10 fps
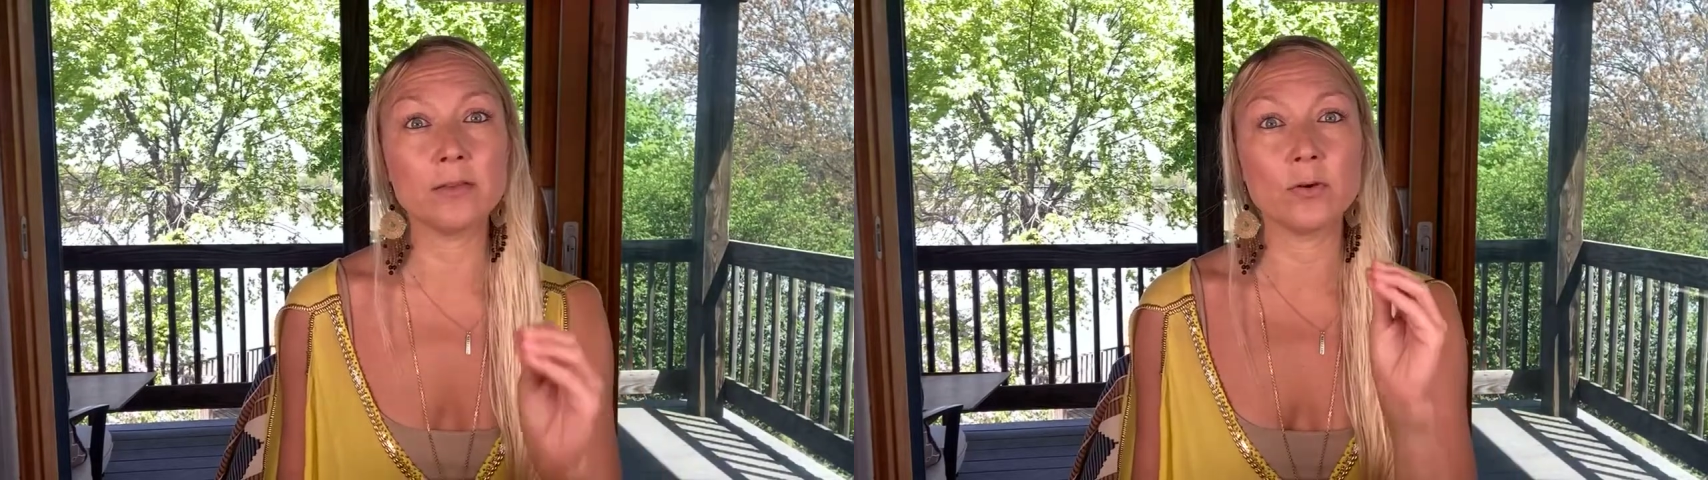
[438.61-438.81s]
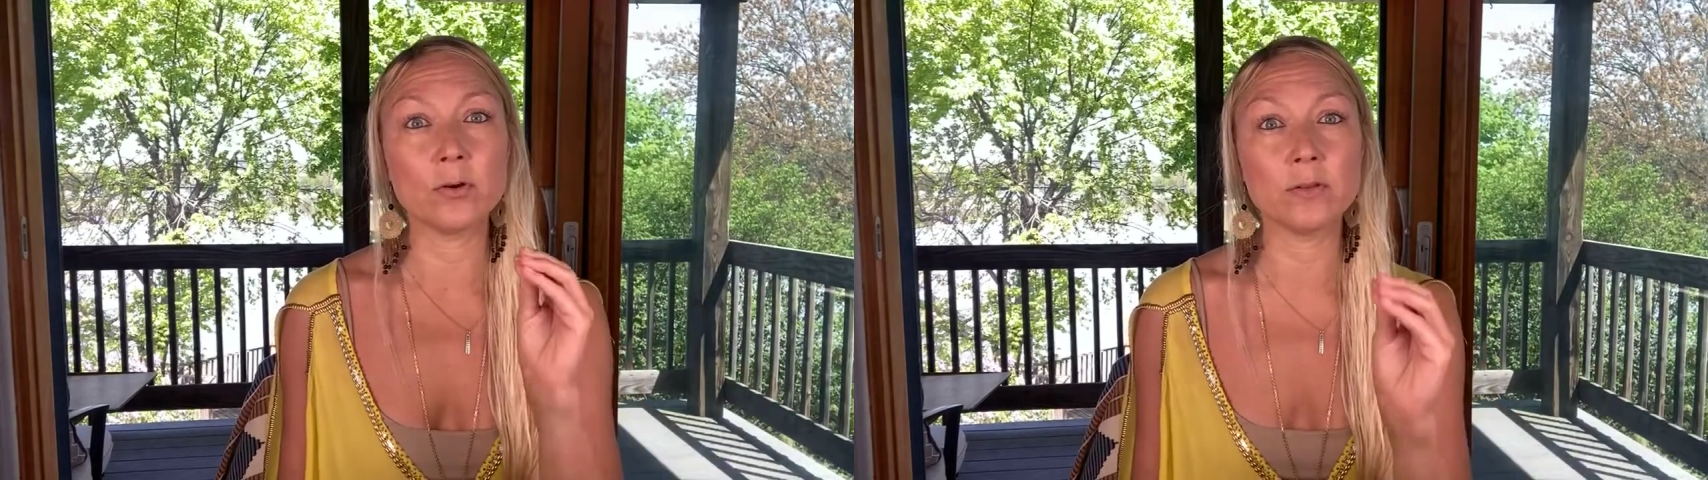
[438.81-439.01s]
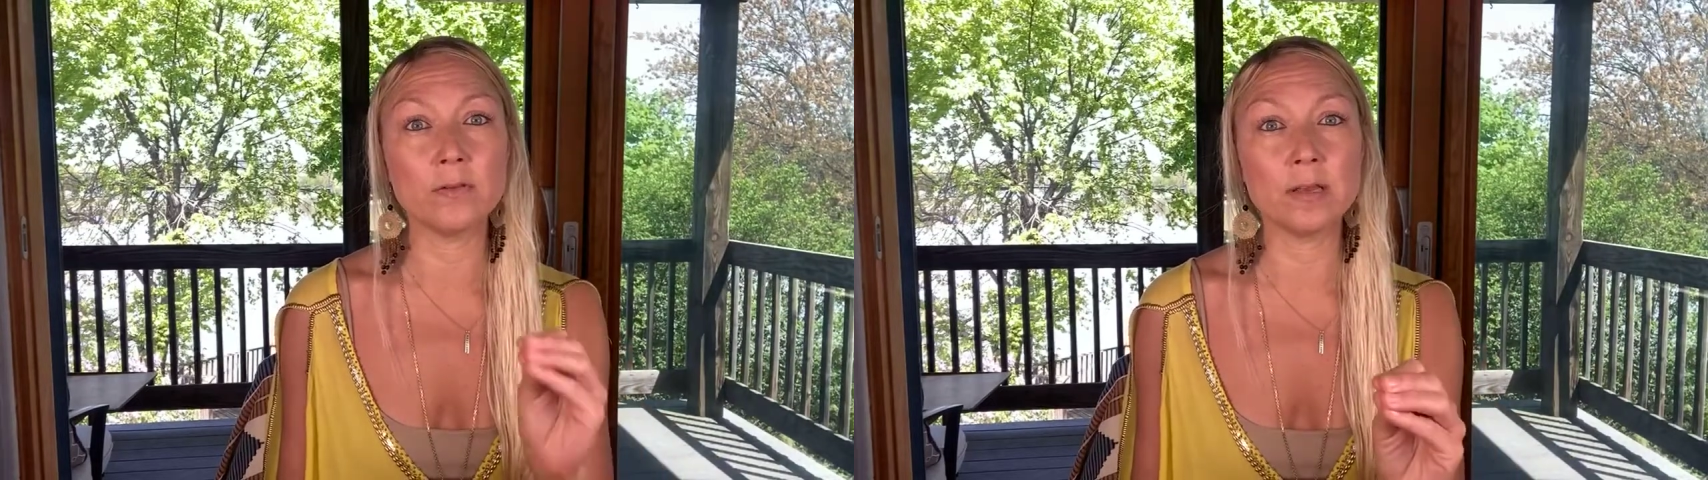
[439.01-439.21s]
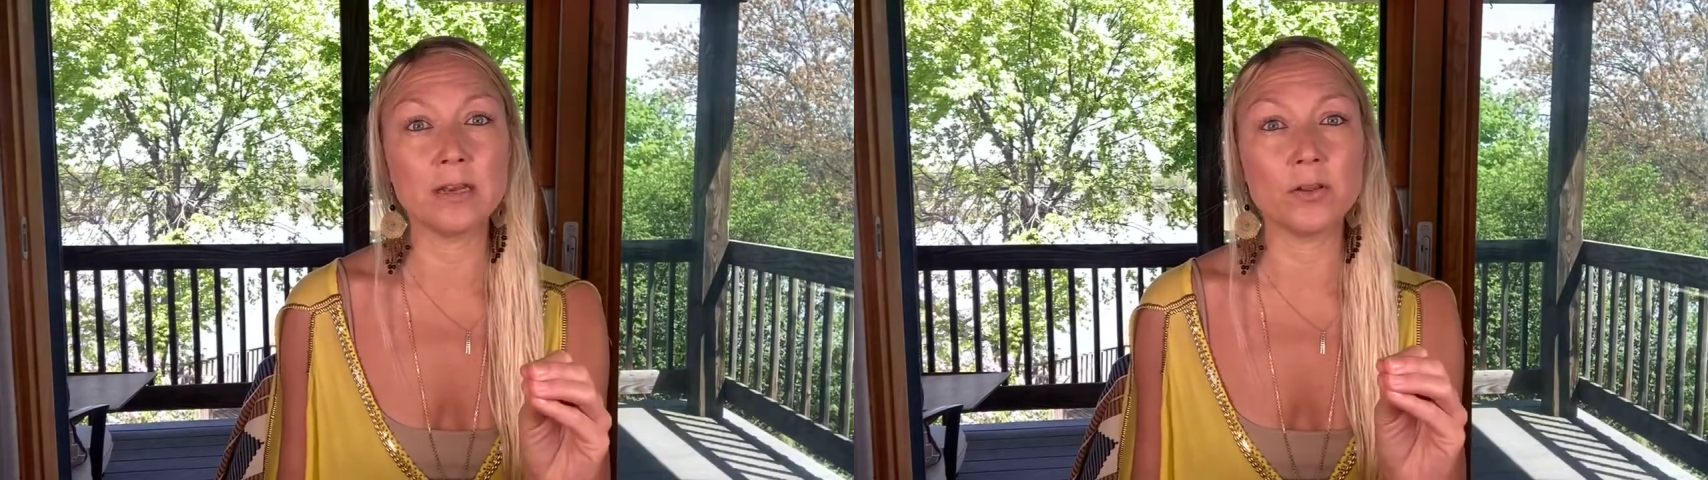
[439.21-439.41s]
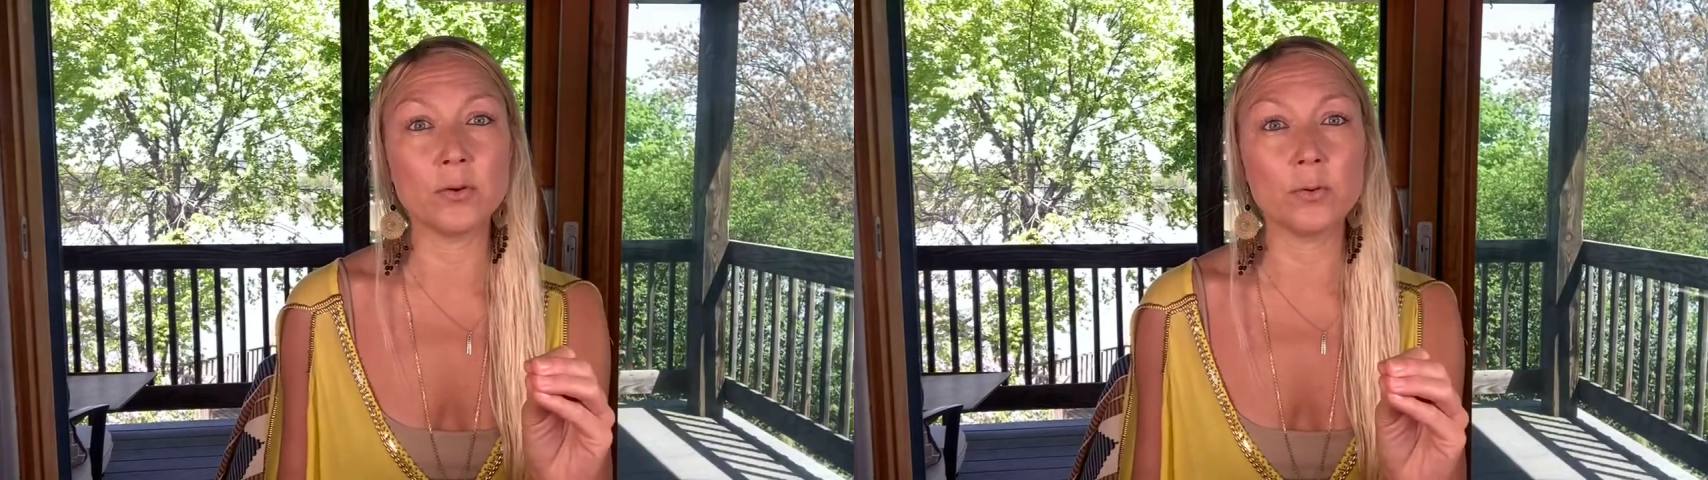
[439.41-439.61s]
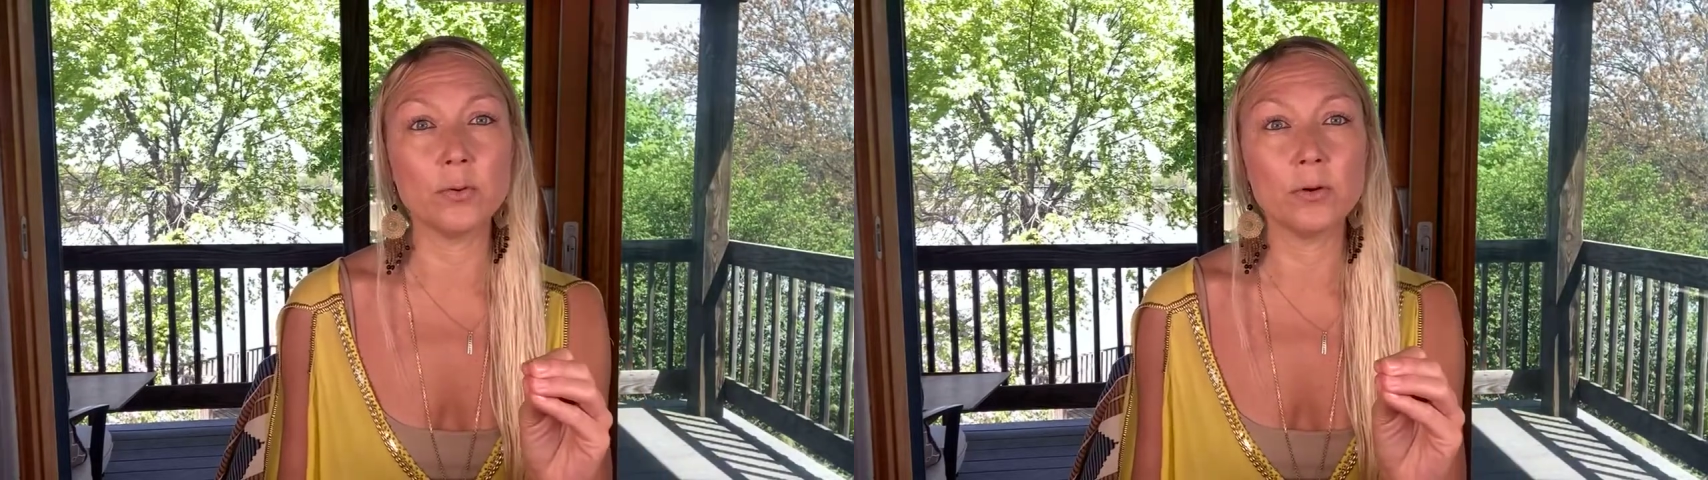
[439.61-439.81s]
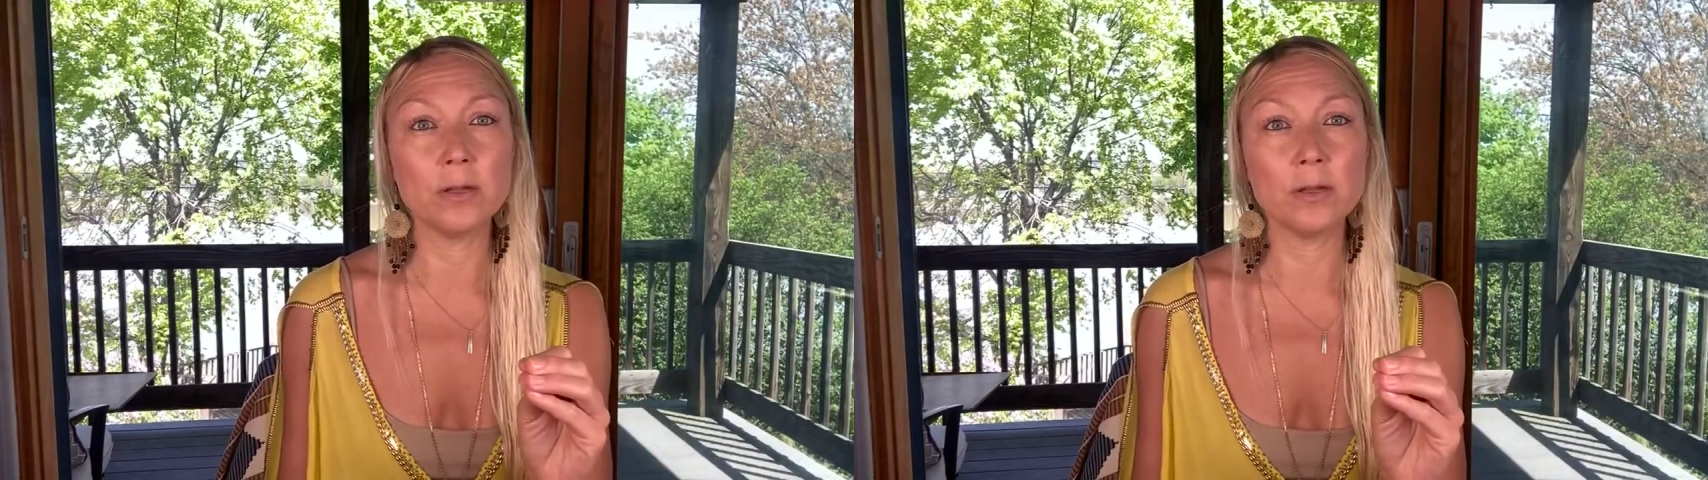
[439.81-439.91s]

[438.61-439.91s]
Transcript: to continue